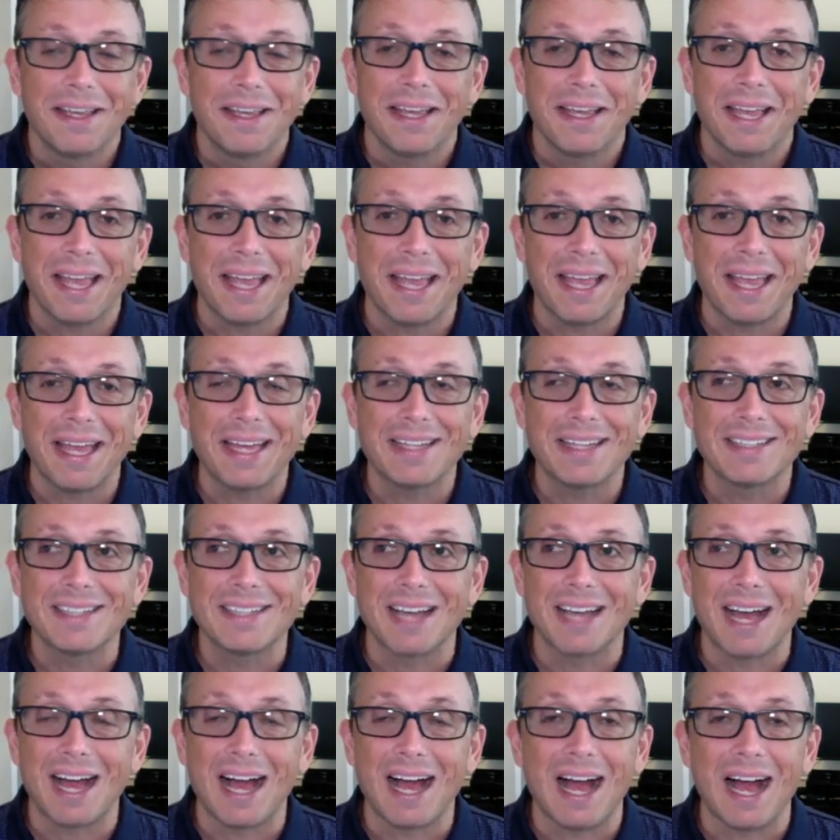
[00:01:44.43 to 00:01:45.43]
And
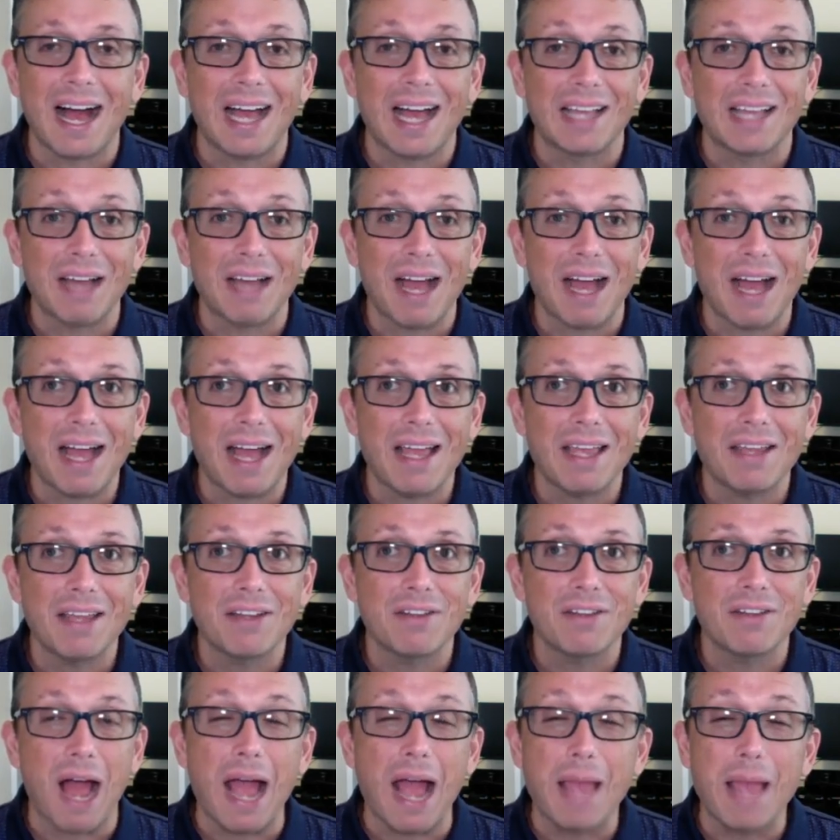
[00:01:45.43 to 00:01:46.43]

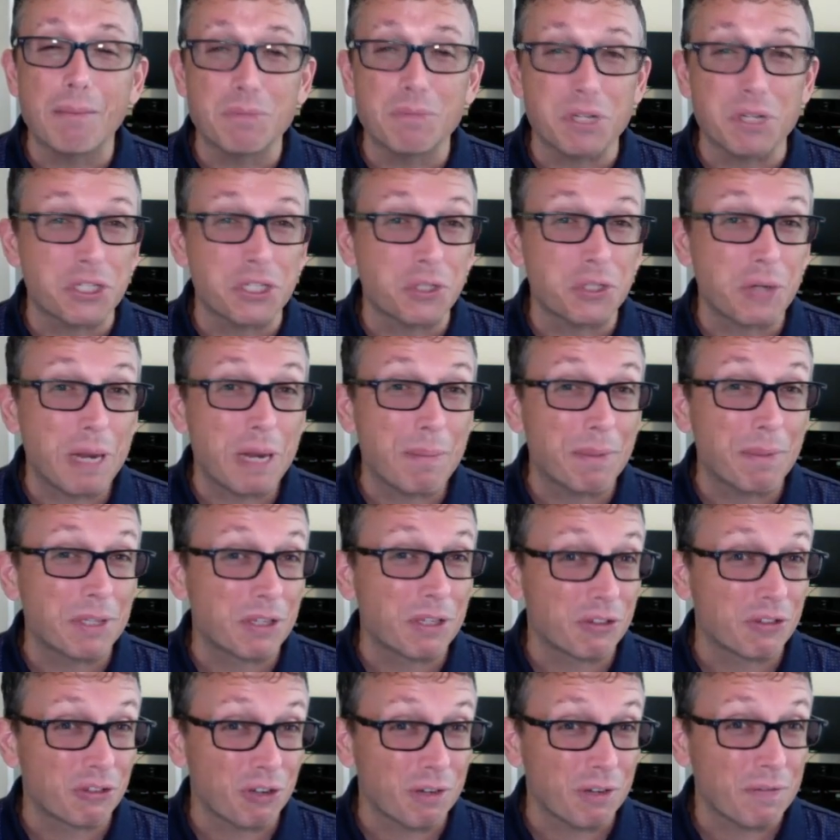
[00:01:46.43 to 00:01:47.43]
I am just scraping the
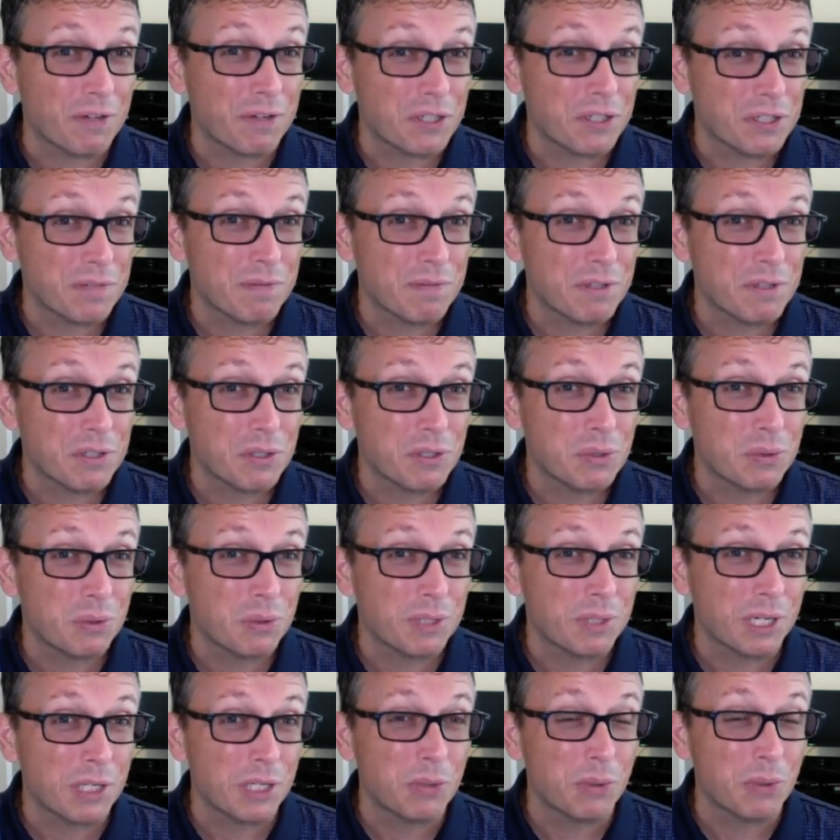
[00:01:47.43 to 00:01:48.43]
surface of this tool.
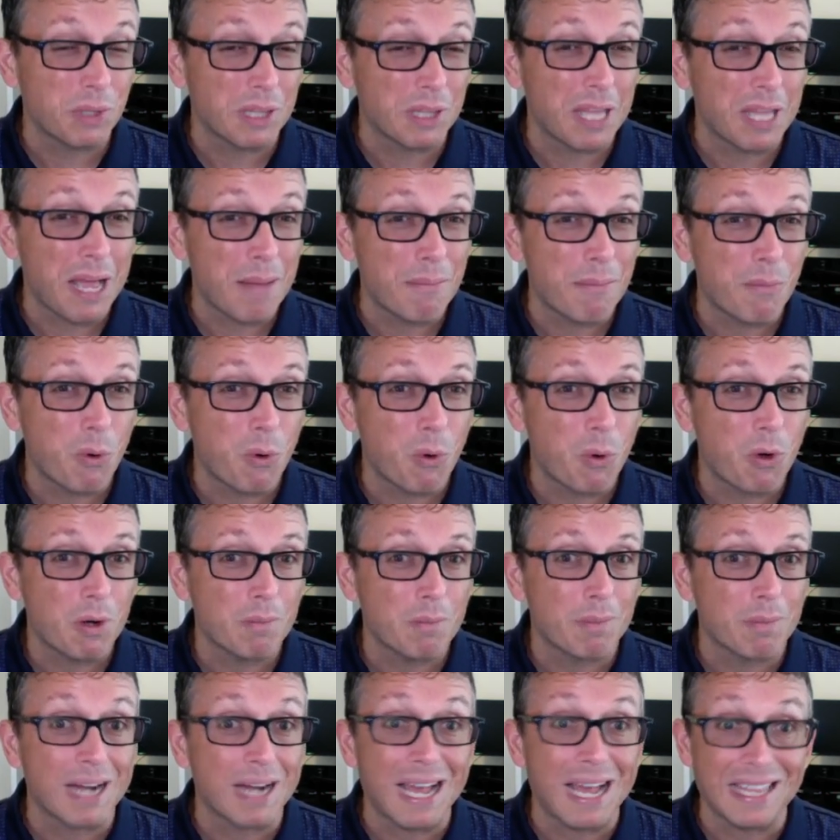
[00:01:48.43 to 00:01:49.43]
It can do a lot more,
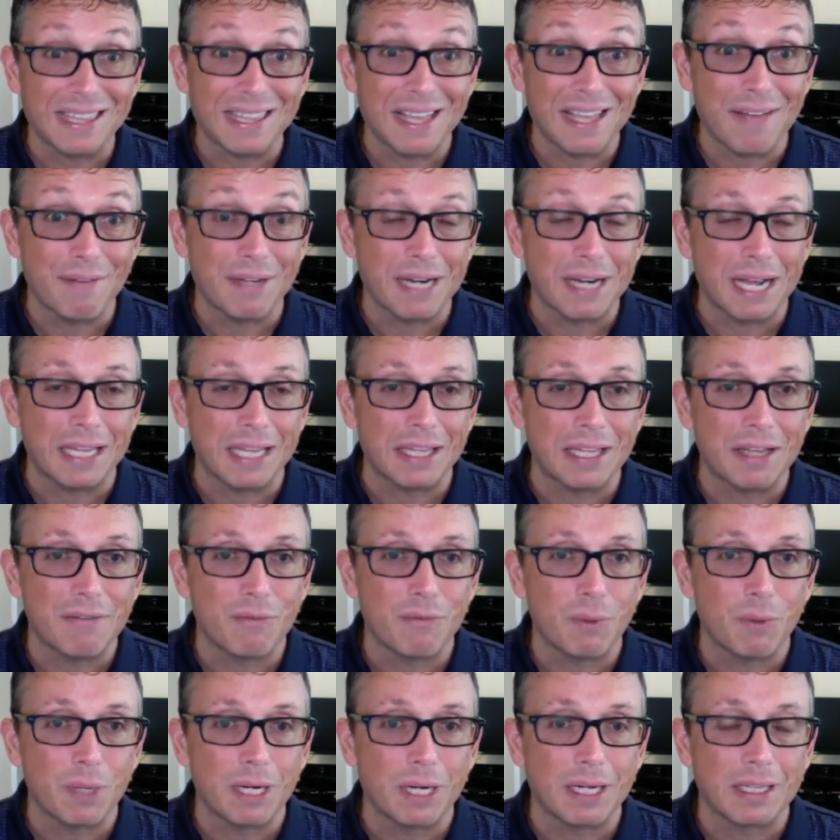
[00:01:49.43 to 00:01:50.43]
but I love it. I
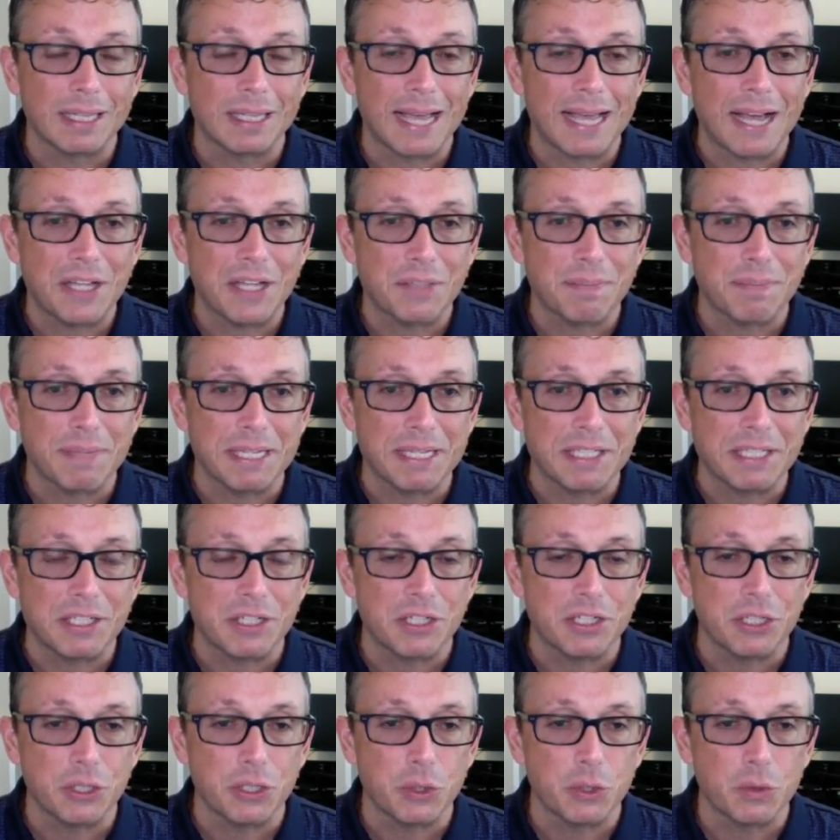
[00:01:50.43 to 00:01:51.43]
love what it allows me to
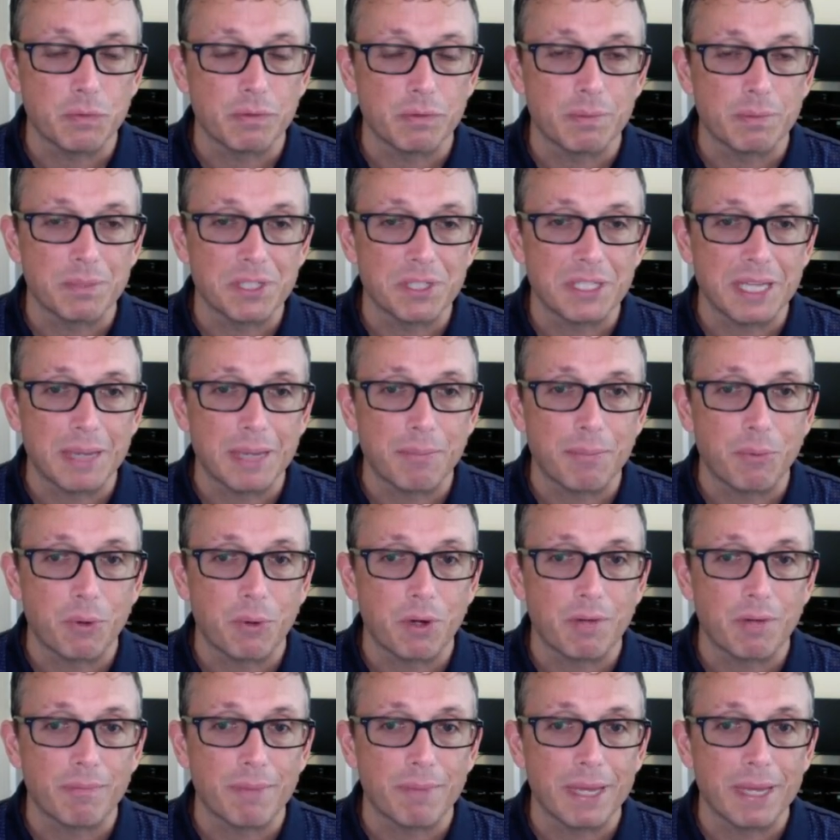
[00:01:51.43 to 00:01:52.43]
do from the
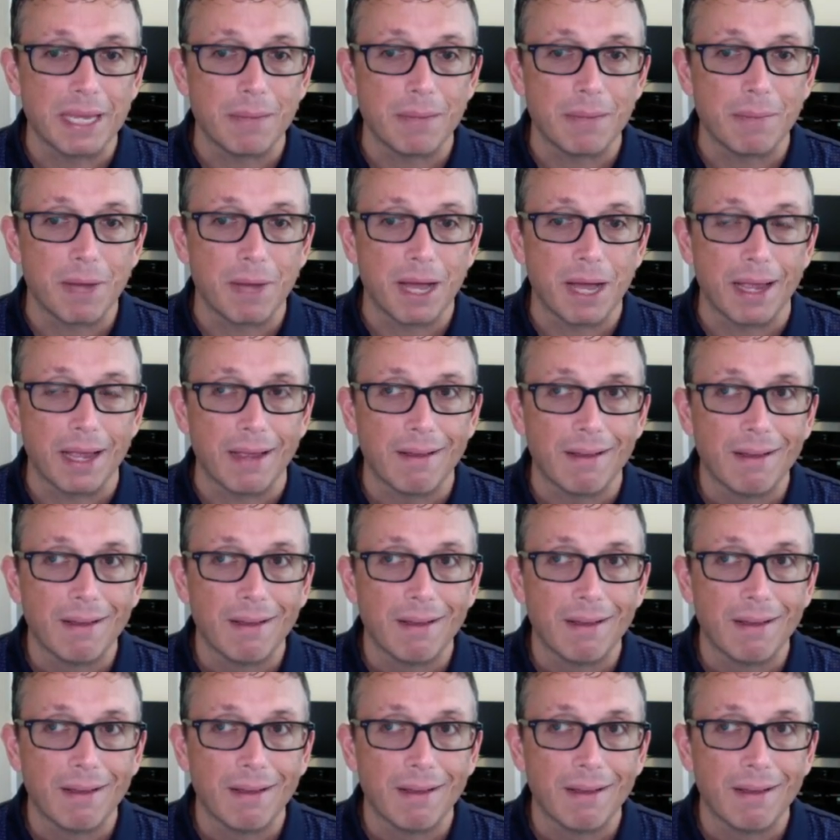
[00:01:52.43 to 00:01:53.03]
standpoint of making my